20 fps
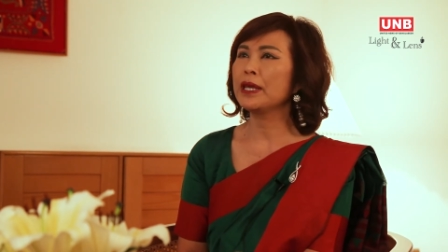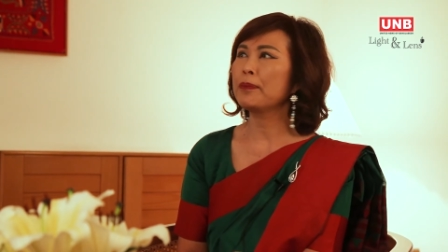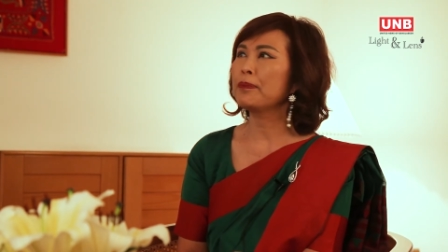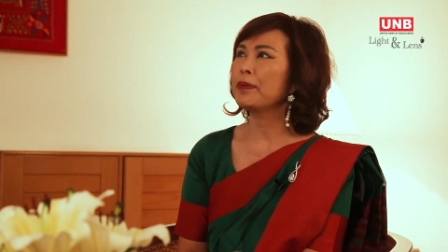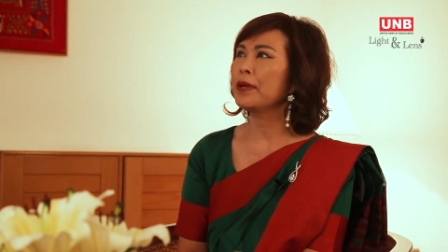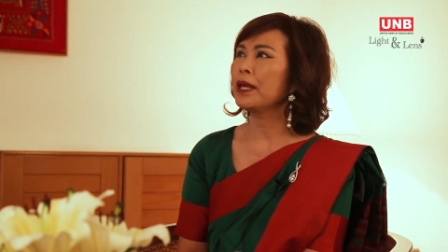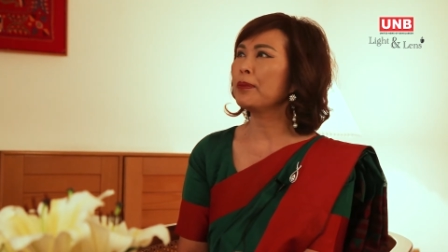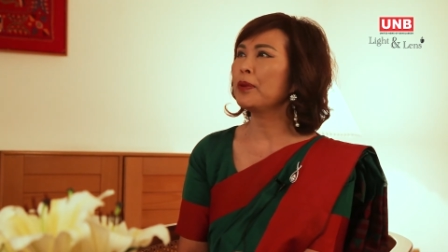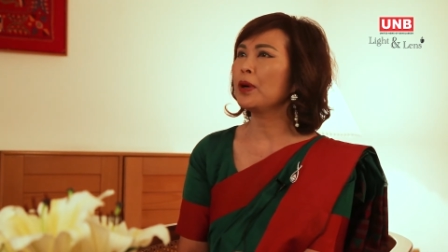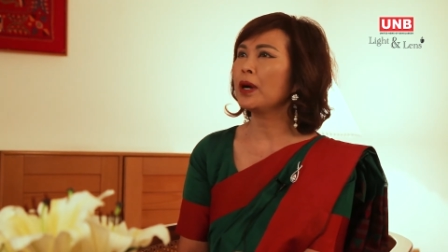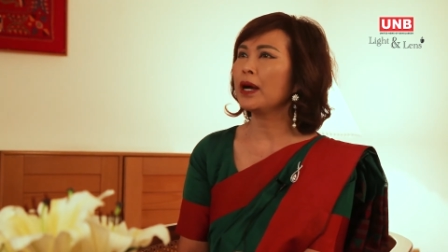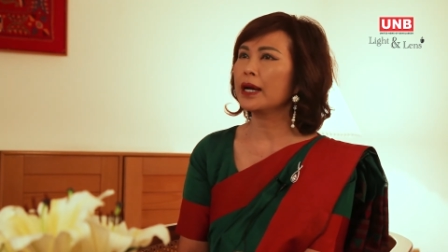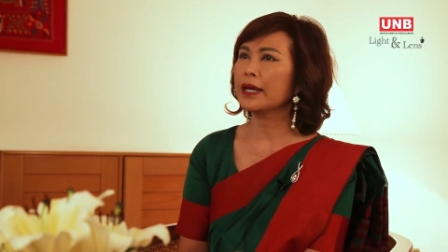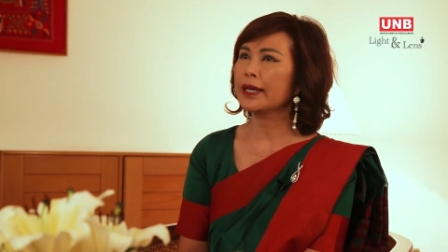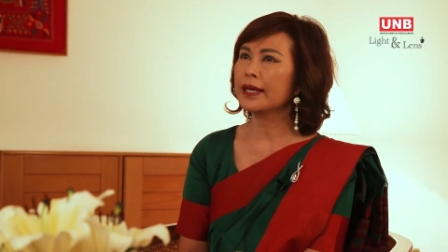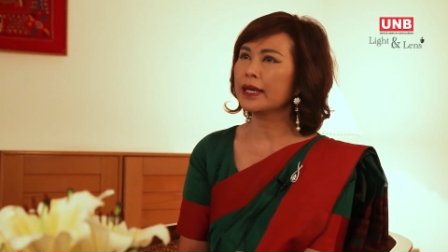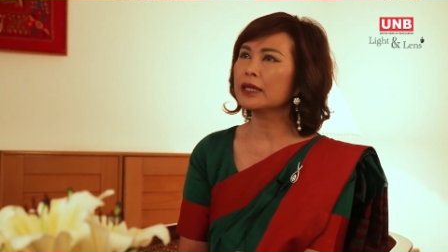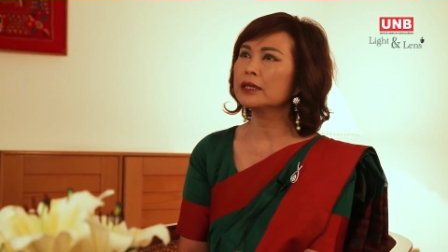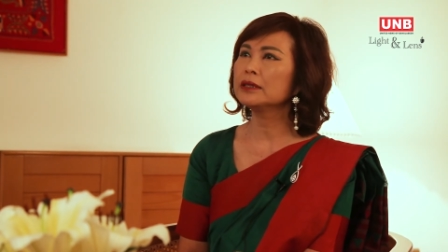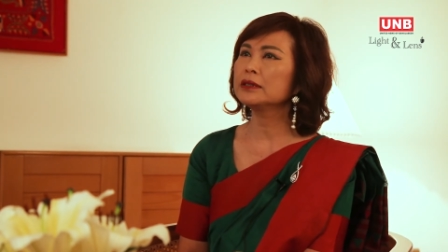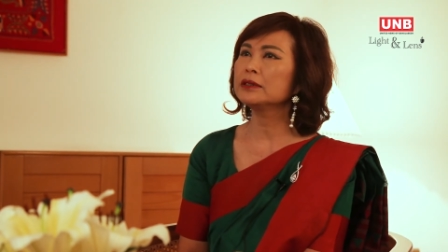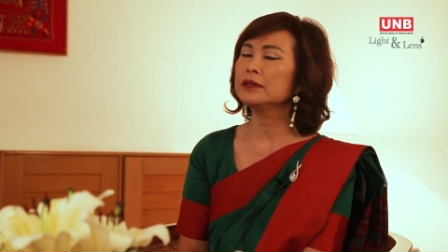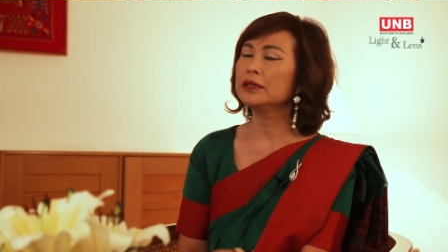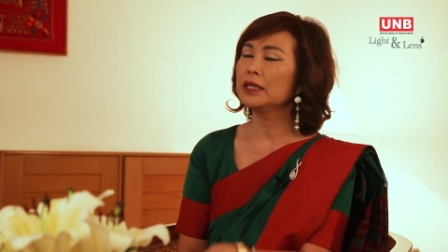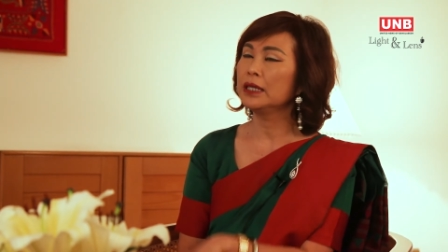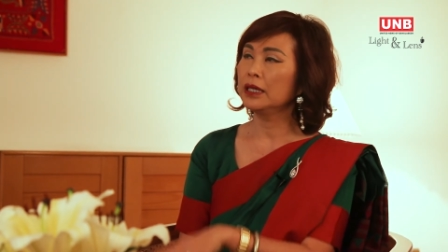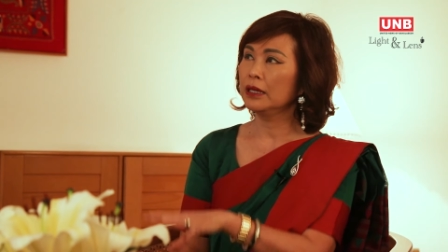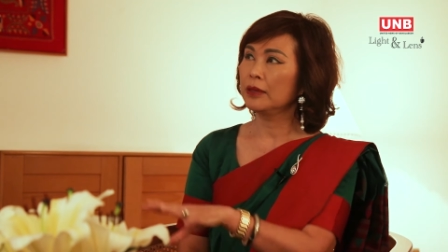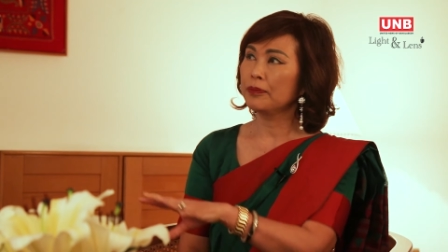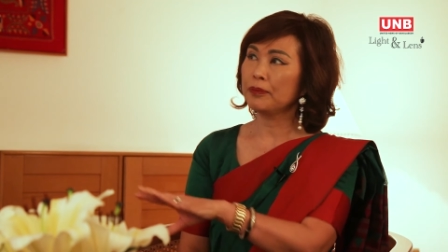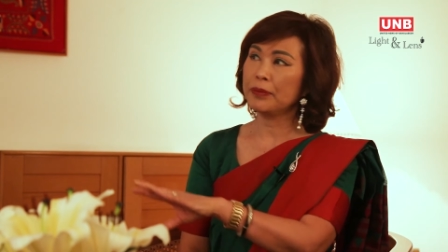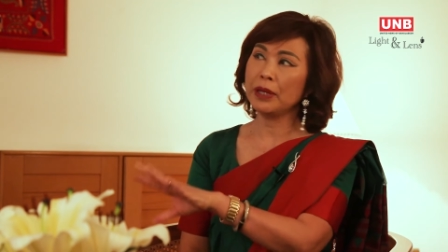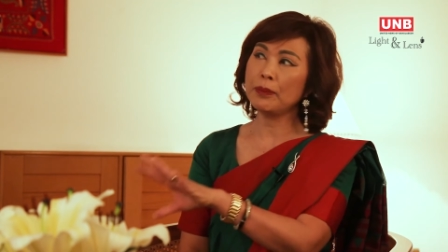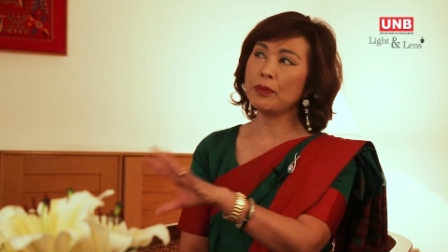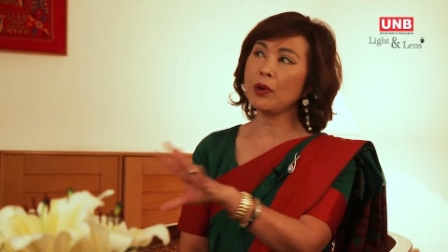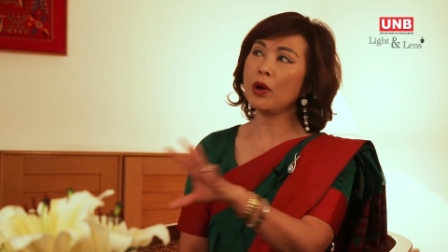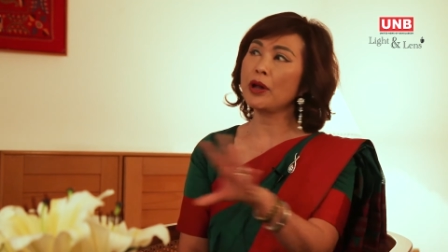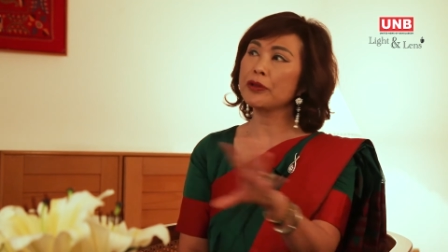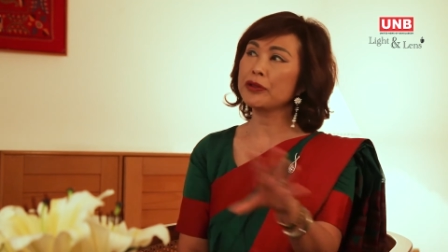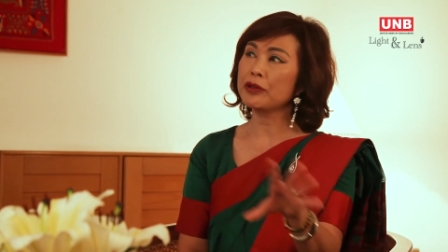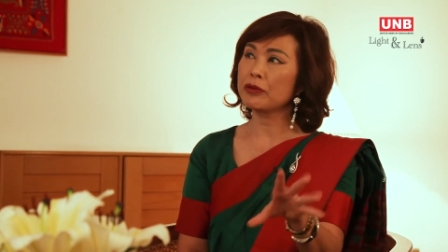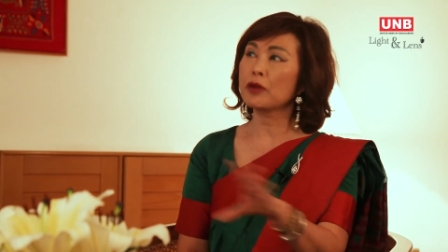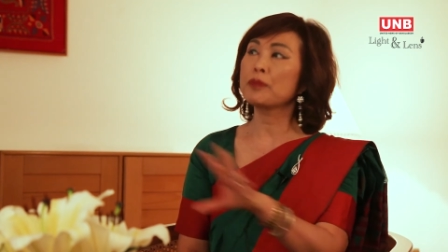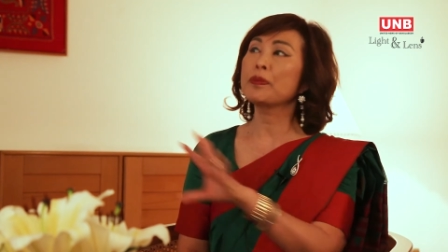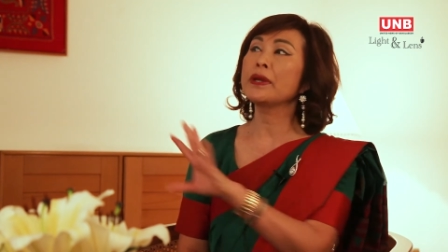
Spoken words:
People are killed. People on the road,